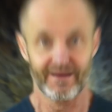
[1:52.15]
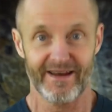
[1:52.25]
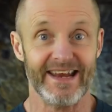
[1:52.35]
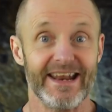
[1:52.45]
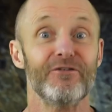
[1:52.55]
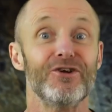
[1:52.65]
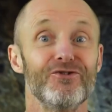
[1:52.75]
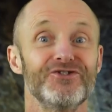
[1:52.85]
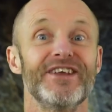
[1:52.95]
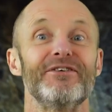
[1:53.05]
In
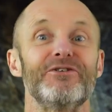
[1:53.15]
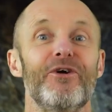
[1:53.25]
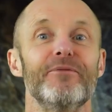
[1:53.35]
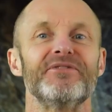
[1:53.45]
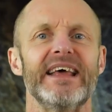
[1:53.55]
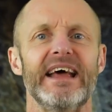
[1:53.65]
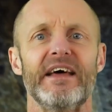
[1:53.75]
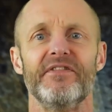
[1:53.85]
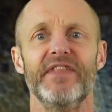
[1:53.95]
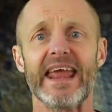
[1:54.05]
evolutionary terms,
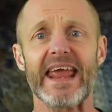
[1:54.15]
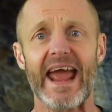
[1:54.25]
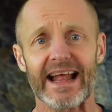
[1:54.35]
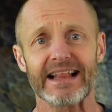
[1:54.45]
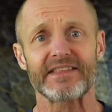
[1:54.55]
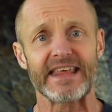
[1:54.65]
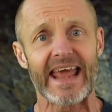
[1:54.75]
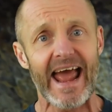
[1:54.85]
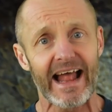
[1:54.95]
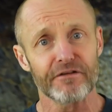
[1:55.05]
they held the
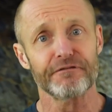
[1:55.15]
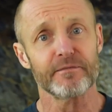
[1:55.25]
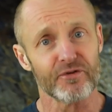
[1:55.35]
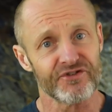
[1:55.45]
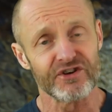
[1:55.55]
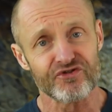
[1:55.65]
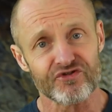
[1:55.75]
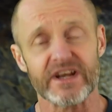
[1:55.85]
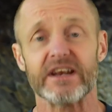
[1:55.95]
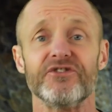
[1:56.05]
alpha
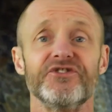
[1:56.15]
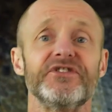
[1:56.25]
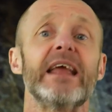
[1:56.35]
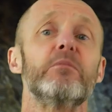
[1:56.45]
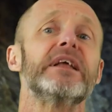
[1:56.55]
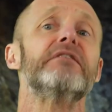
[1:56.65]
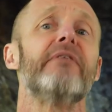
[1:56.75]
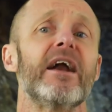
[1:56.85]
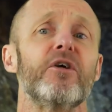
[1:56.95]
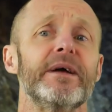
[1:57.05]
position in a stable
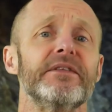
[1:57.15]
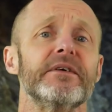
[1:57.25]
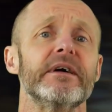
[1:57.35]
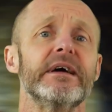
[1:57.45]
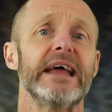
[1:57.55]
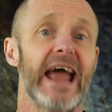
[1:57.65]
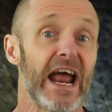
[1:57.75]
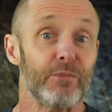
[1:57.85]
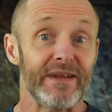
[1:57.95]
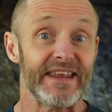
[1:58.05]
environment.
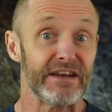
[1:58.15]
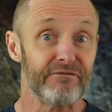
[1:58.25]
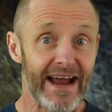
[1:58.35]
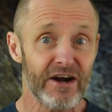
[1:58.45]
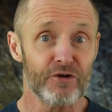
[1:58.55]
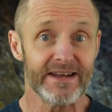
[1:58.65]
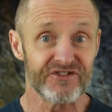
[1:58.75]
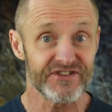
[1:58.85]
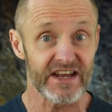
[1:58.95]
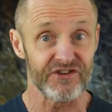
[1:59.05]
And when the environment
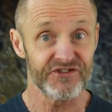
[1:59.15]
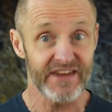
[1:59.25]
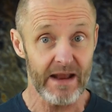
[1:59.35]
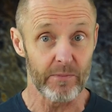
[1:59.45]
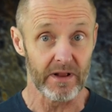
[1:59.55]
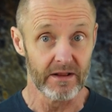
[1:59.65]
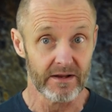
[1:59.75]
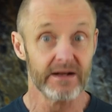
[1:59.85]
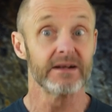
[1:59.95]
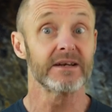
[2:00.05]
stays stable,
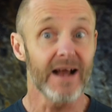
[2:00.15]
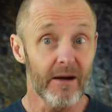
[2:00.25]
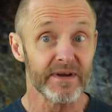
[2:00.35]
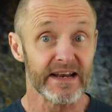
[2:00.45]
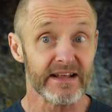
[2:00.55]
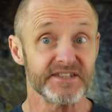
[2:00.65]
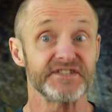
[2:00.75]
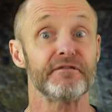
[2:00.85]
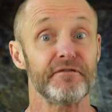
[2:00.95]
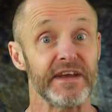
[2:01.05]

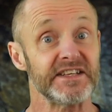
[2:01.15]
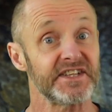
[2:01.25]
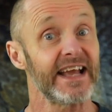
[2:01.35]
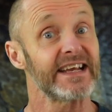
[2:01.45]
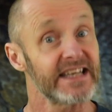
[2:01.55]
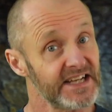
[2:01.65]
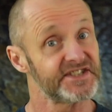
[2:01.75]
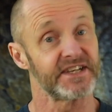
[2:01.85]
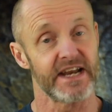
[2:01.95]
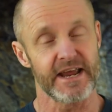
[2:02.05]
dominance feels like
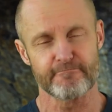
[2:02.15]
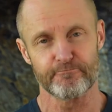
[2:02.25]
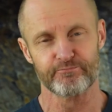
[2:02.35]
destiny.